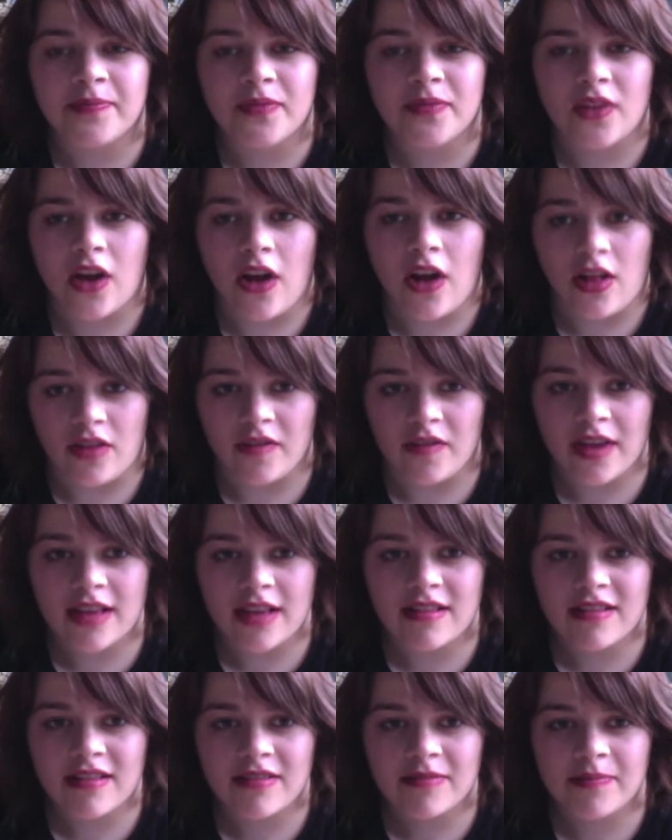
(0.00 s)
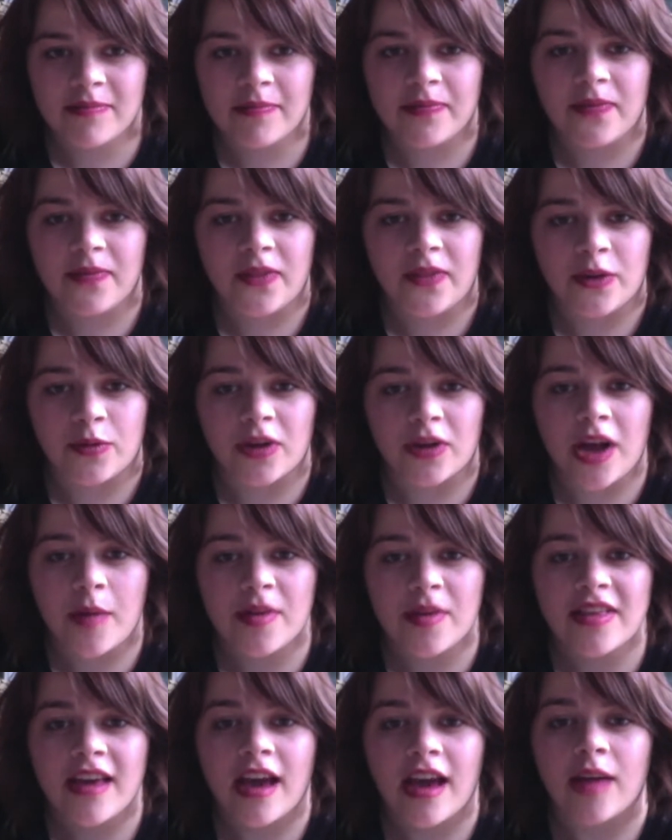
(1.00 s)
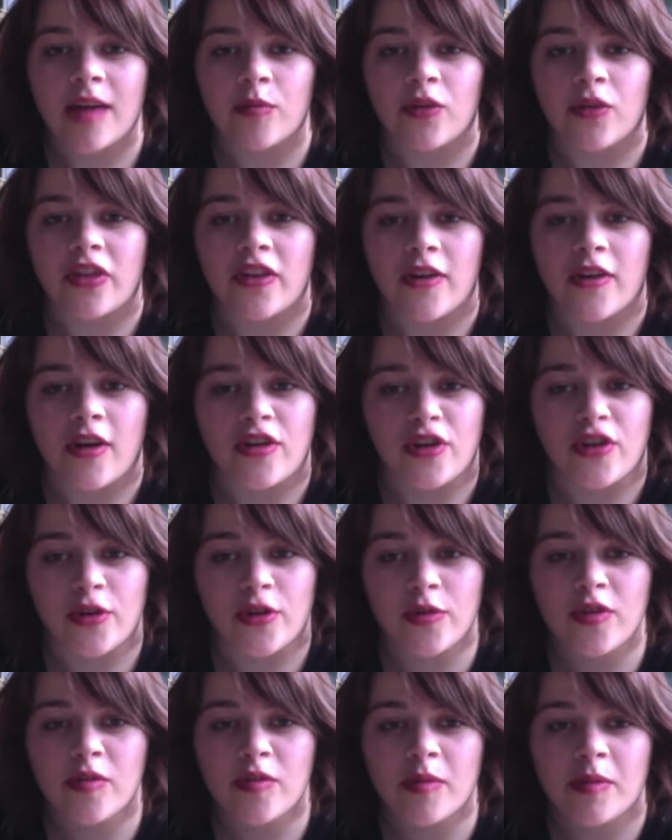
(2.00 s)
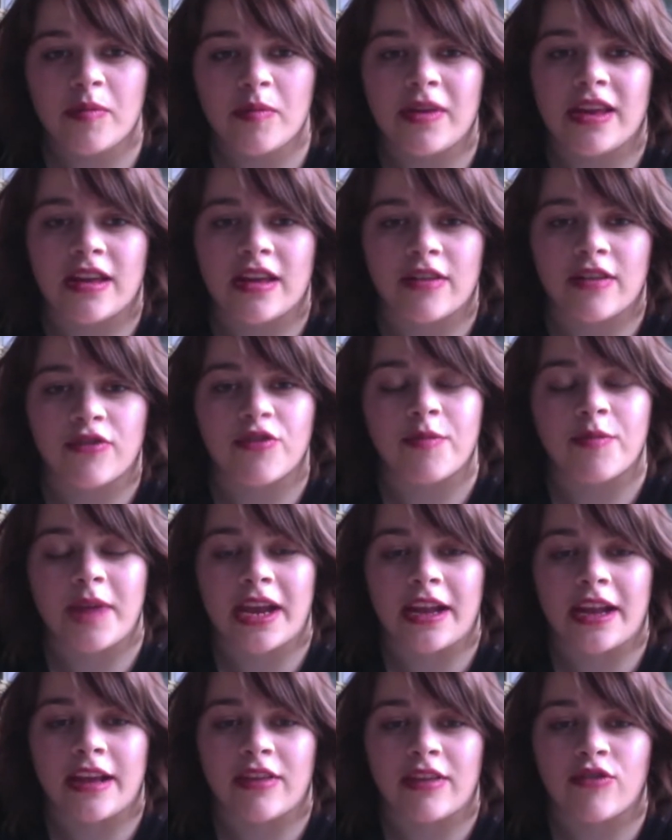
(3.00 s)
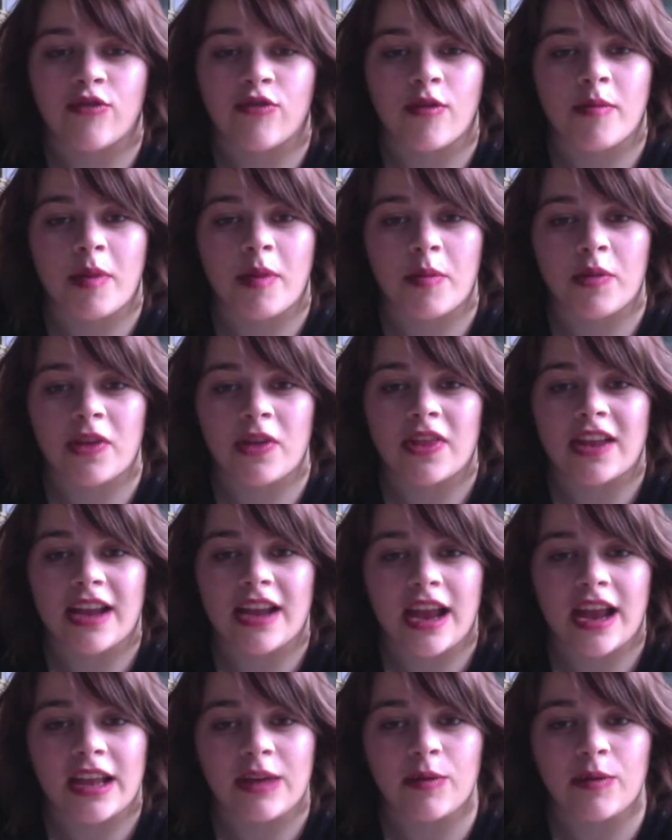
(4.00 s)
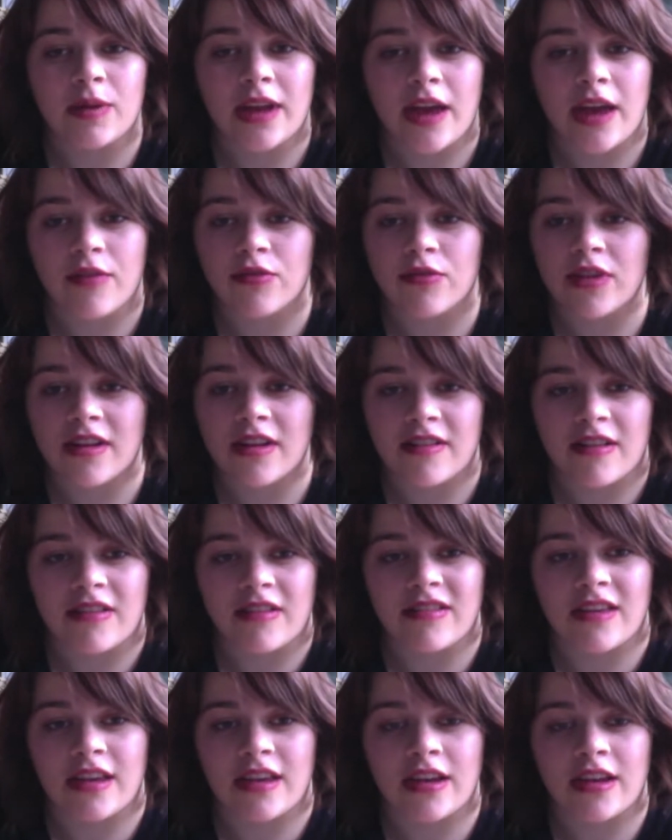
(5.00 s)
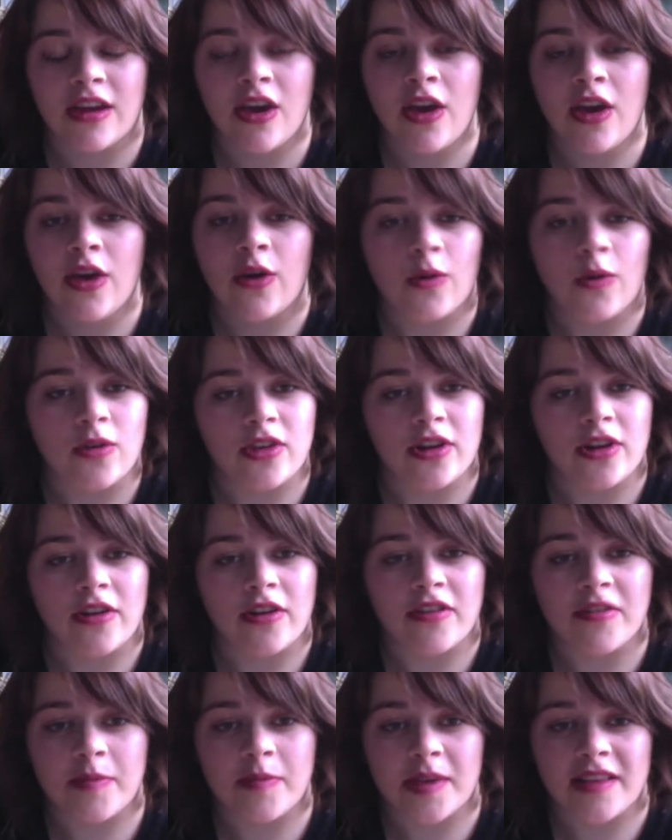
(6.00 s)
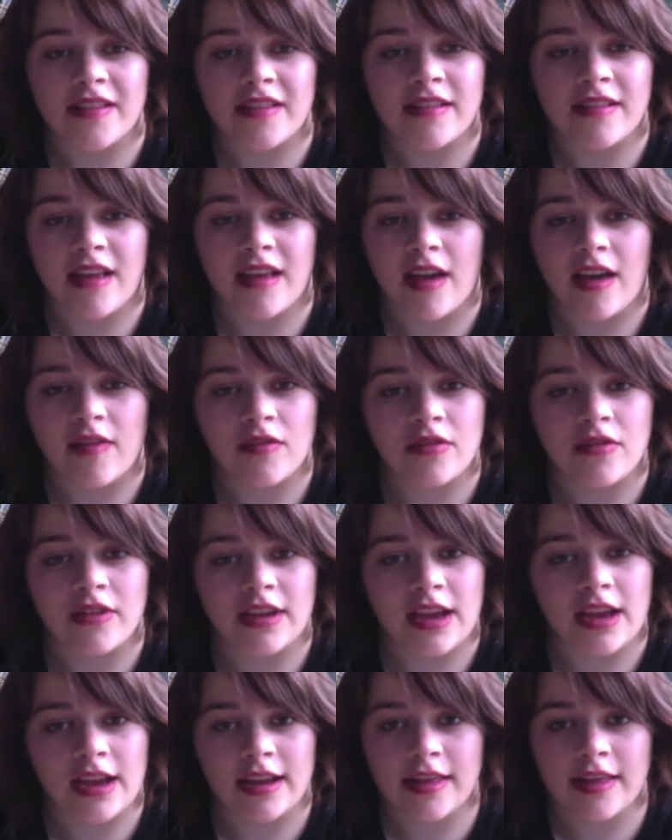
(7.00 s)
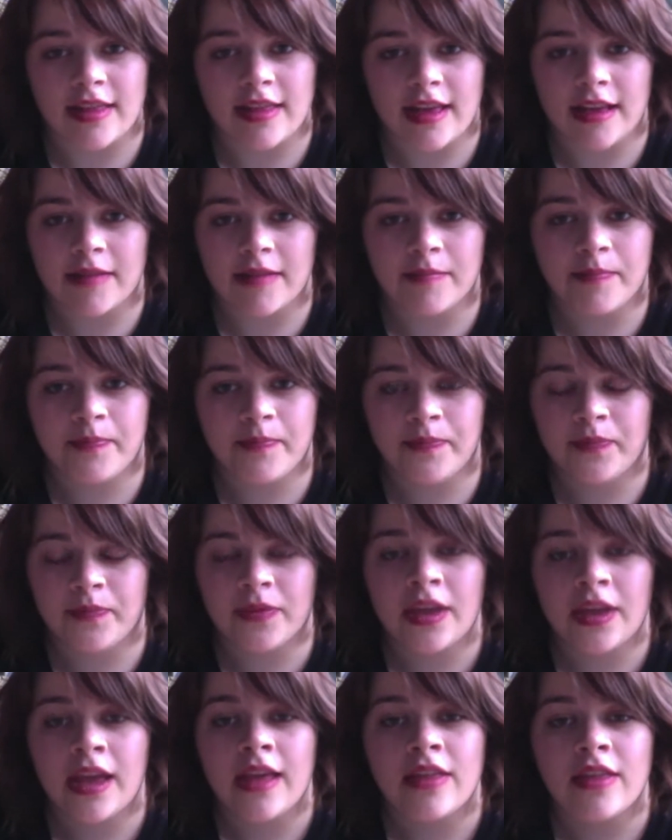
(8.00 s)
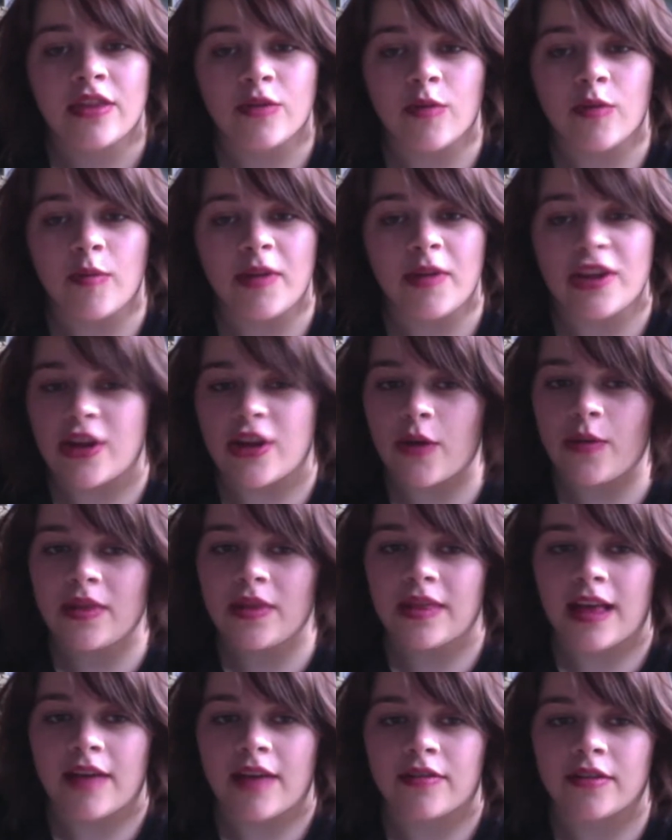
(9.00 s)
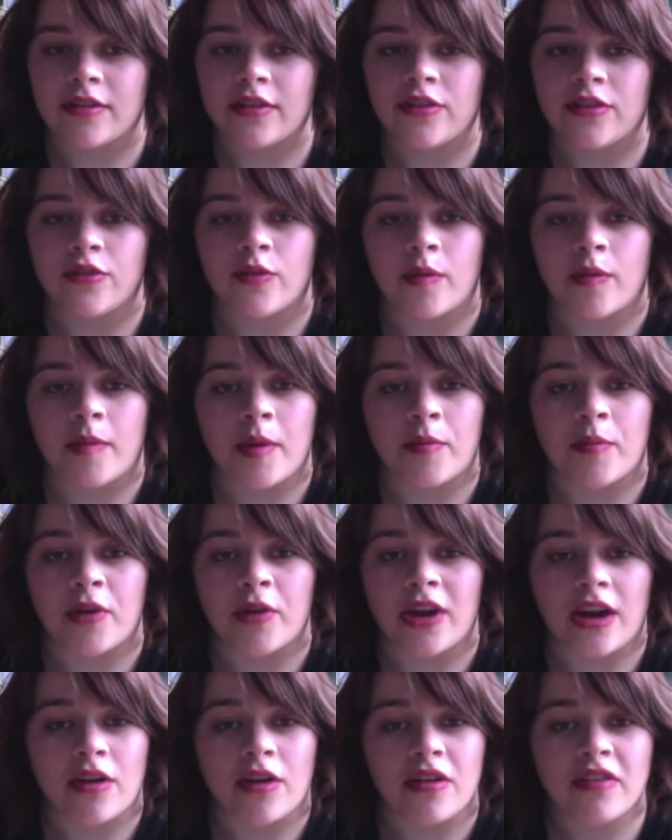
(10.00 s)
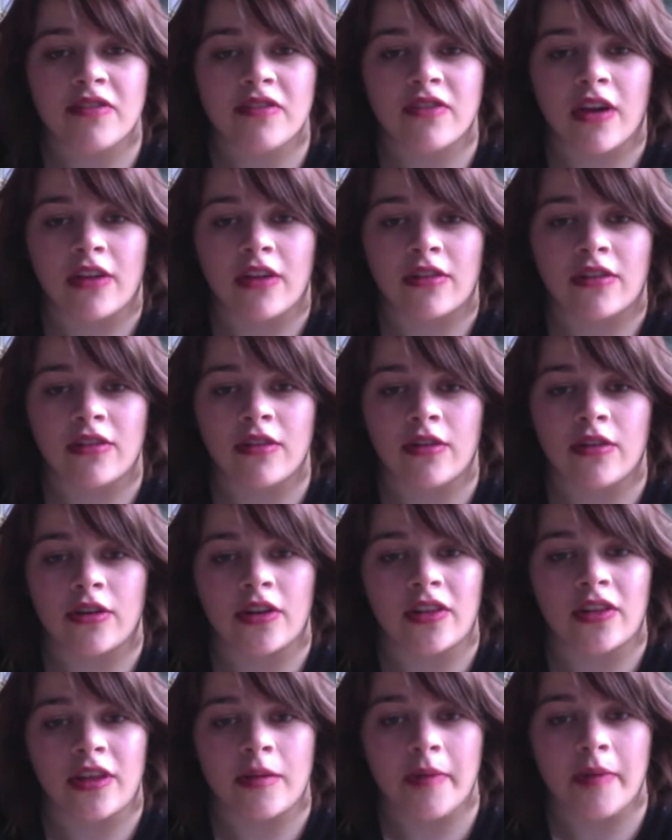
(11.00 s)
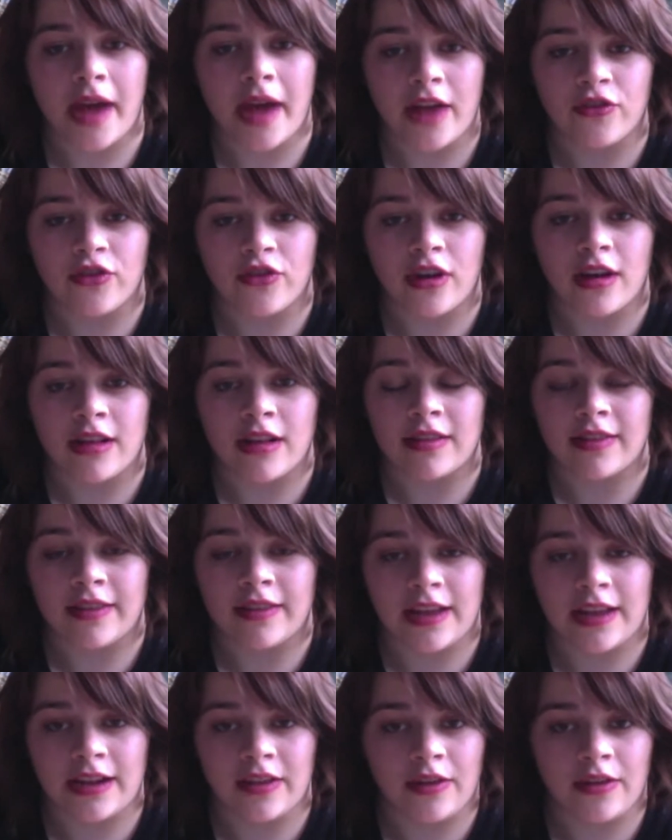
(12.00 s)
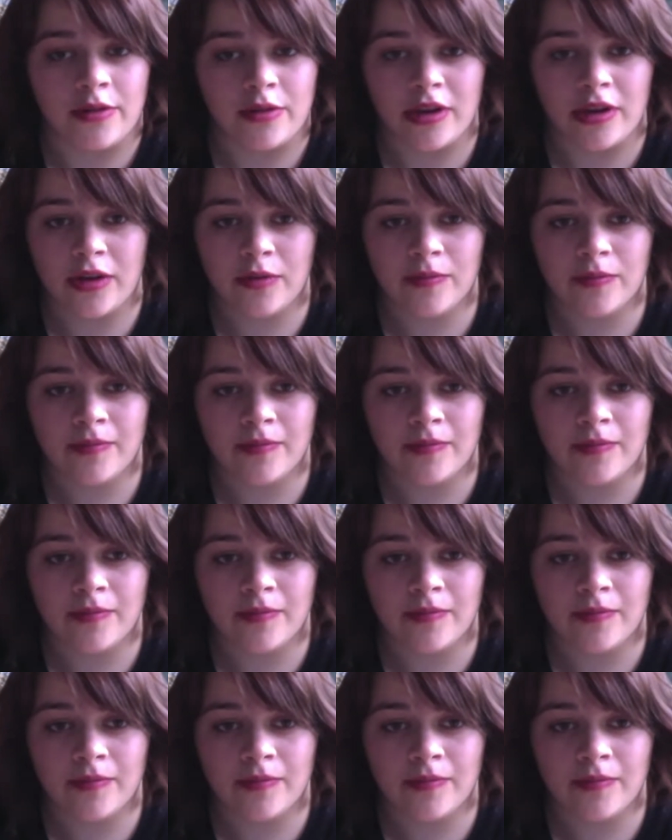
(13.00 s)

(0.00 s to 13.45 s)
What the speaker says: All of us. There will come a time when there are no human beings remaining to remember that anyone ever existed or that our species ever did anything. There will be no one left to remember Aristotle or Cleopatra, let alone you.